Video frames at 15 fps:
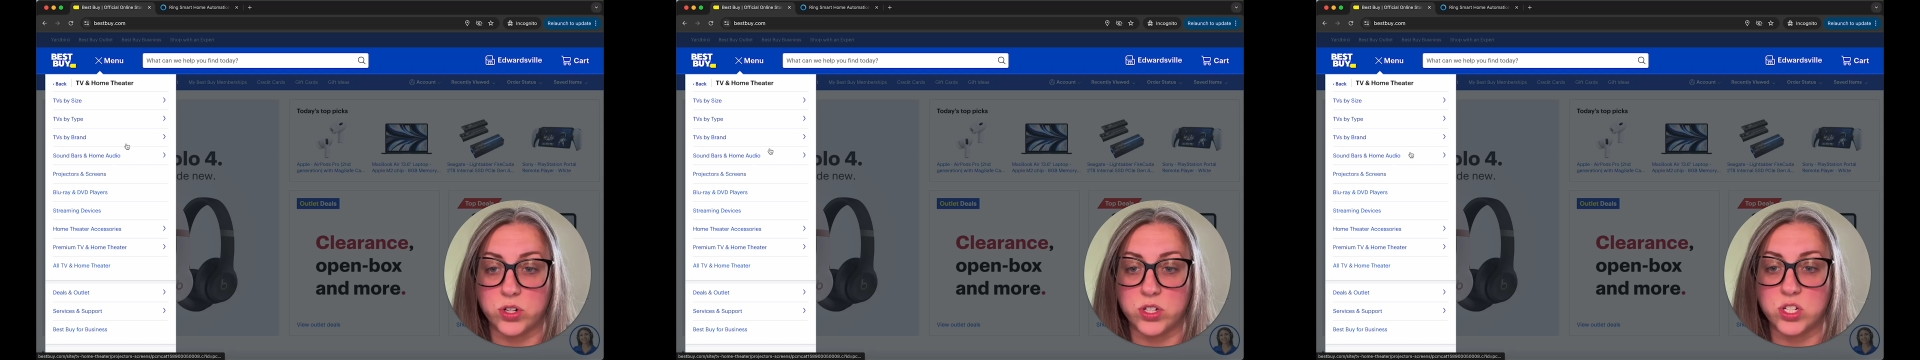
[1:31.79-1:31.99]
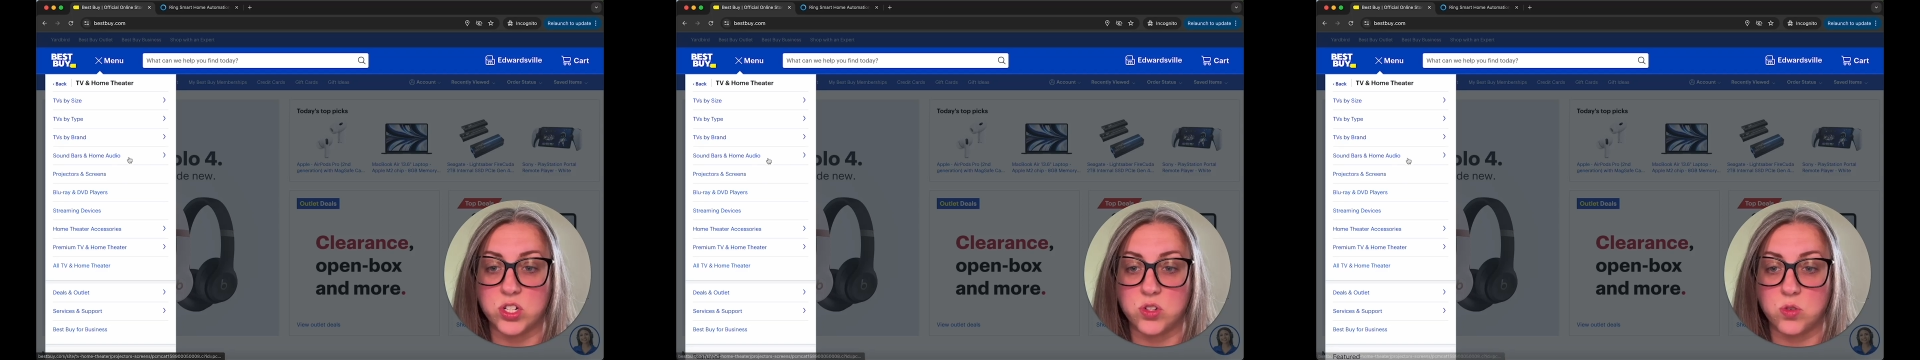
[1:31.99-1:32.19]

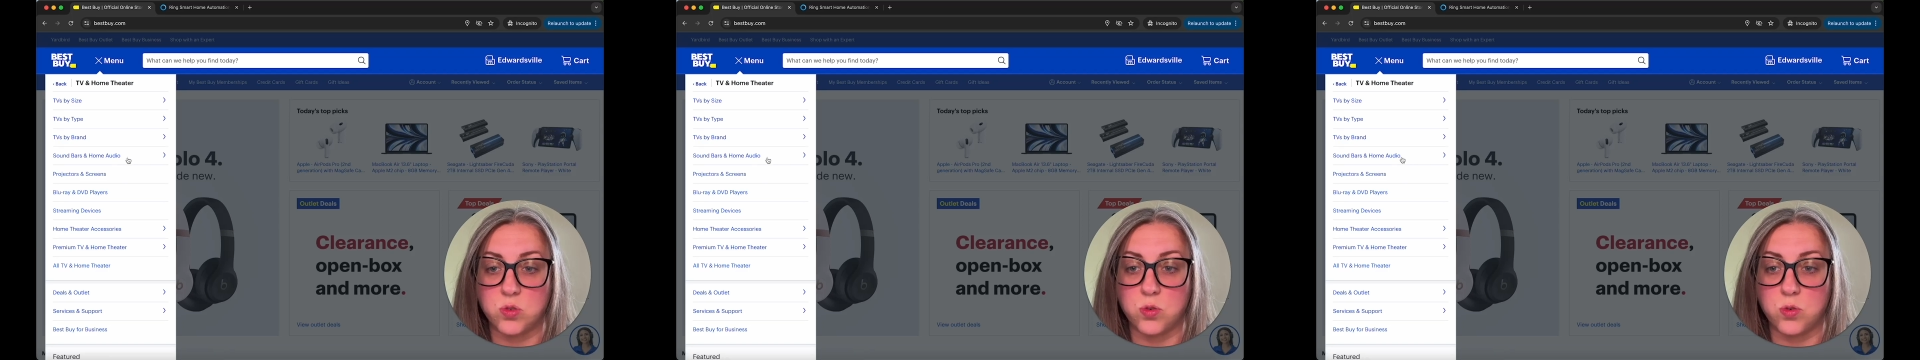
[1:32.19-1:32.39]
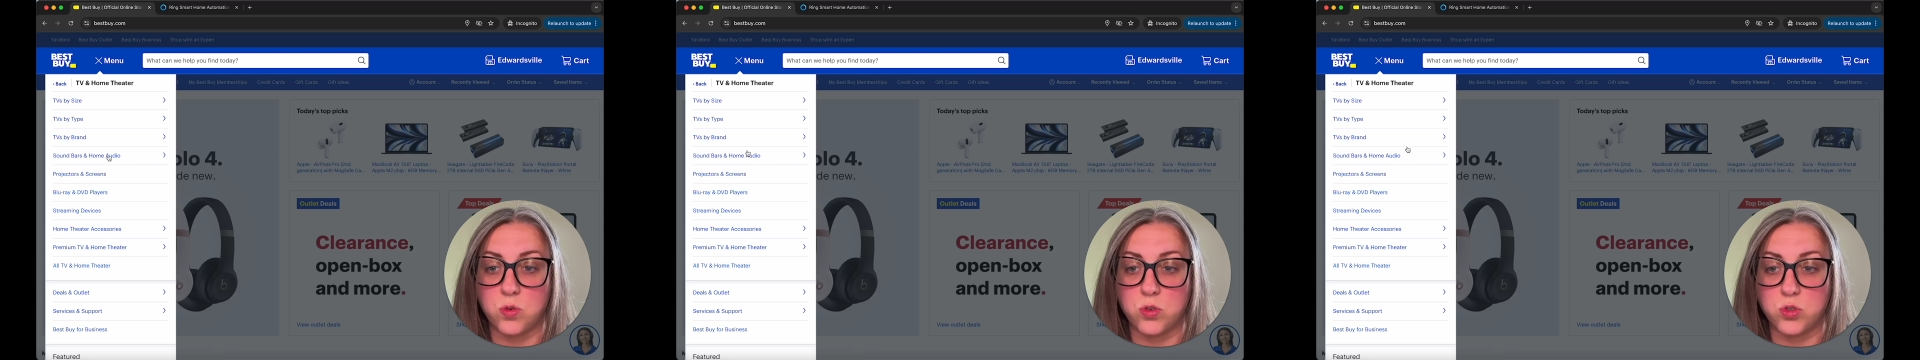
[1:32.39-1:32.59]

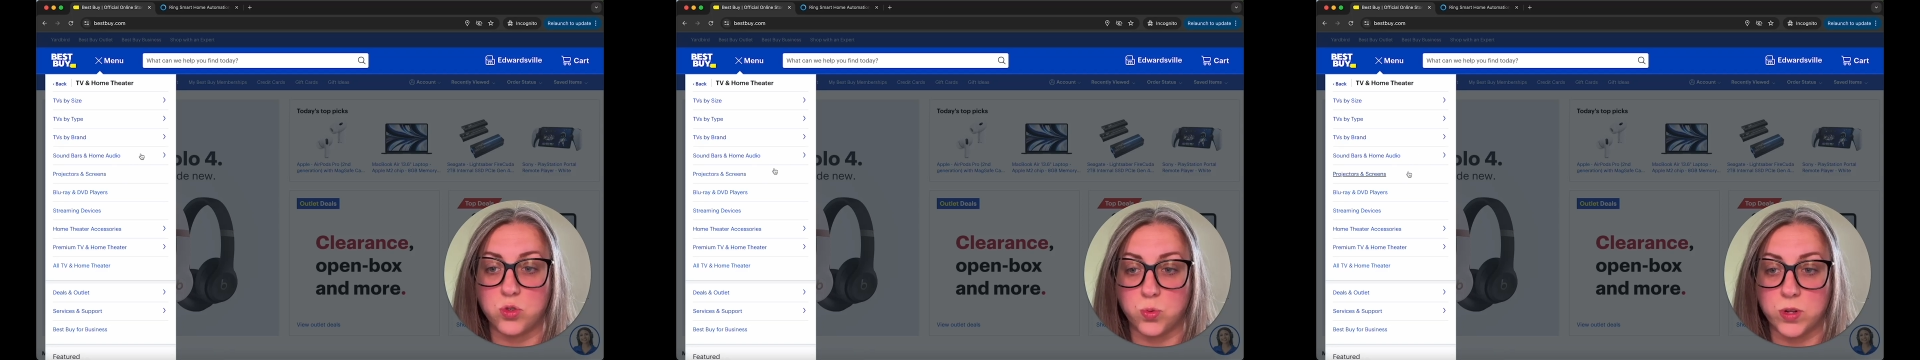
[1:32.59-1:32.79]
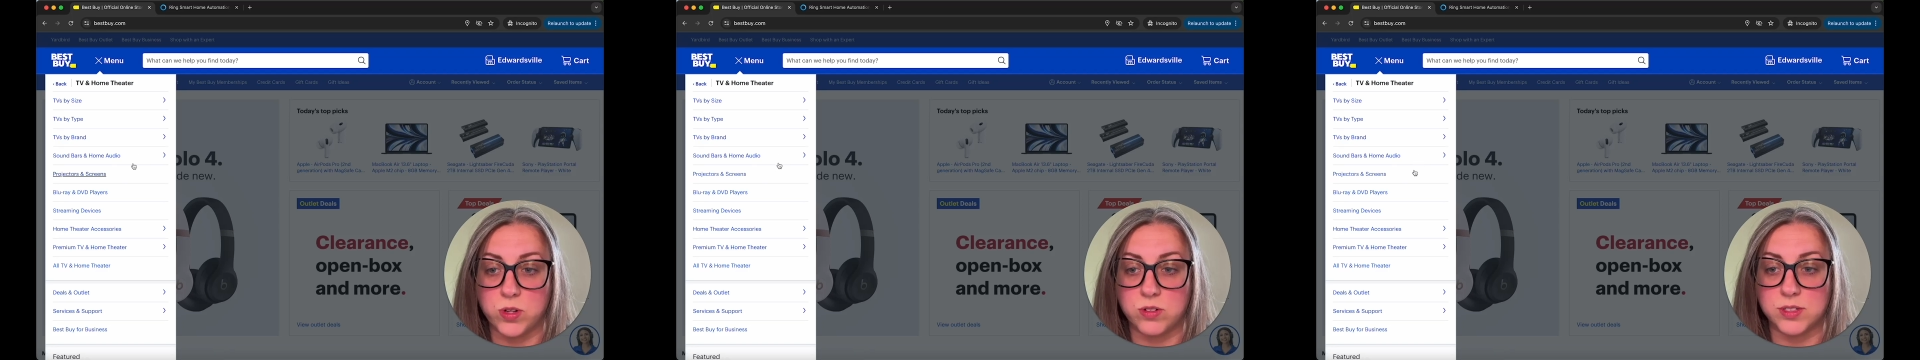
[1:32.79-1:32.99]
to
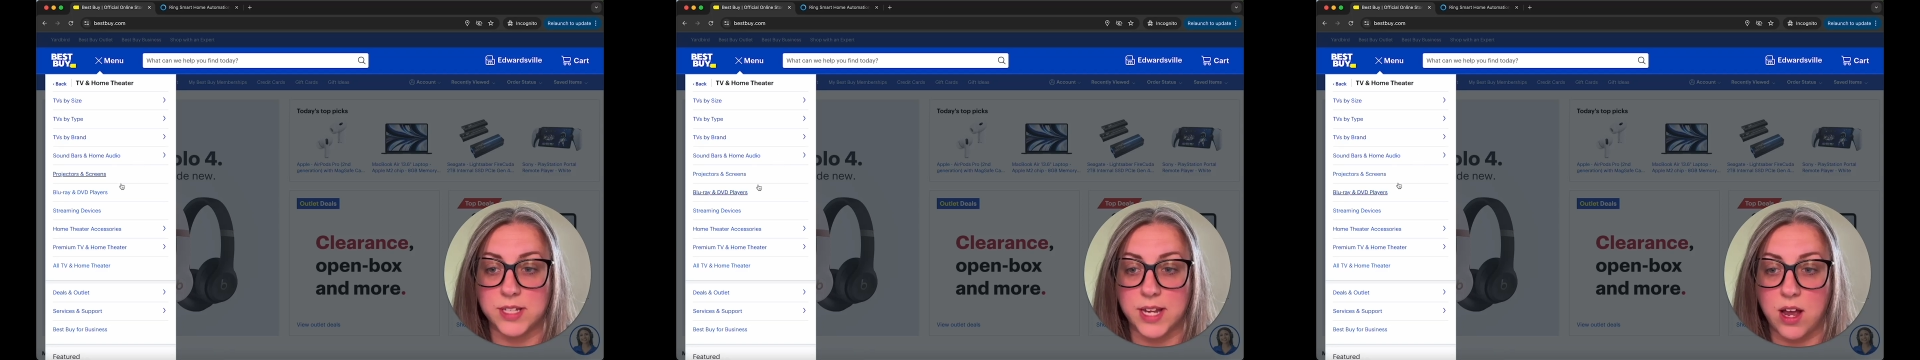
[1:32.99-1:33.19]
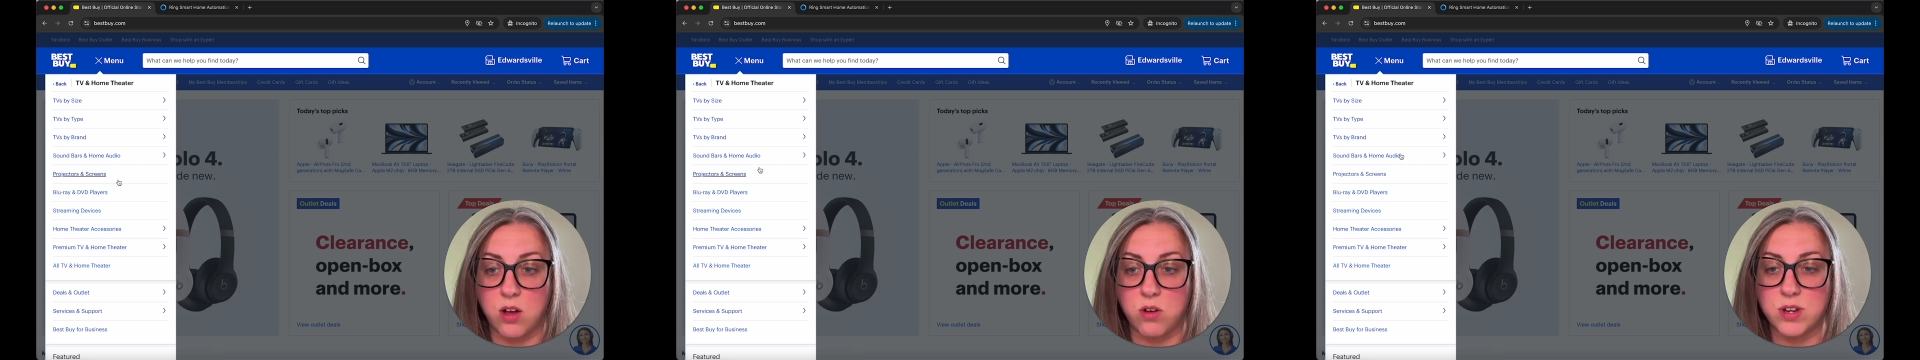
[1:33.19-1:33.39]
drill
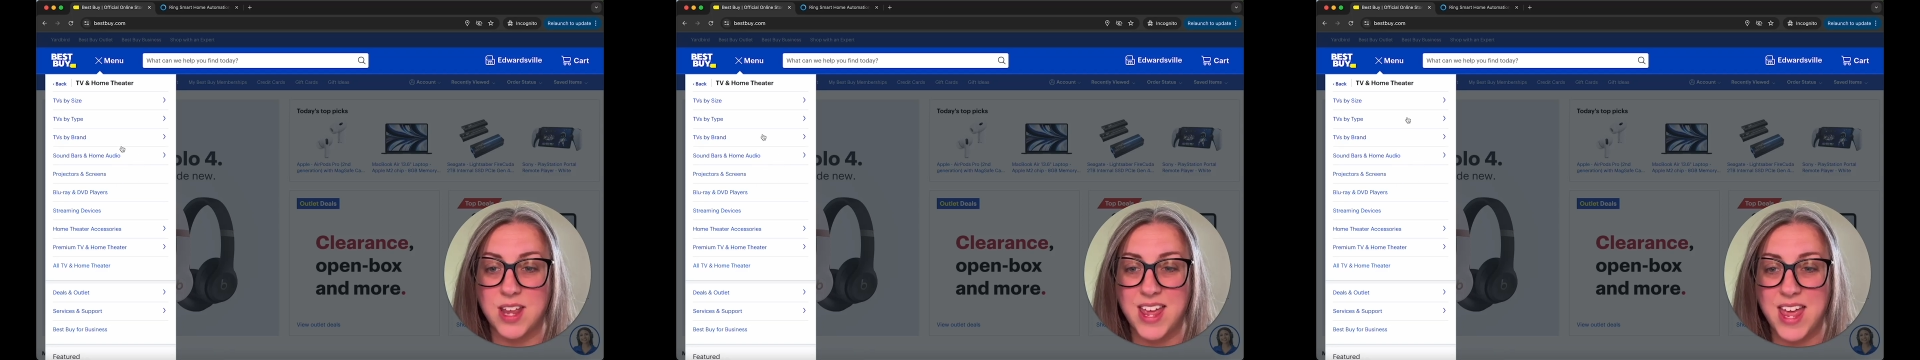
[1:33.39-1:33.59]
down,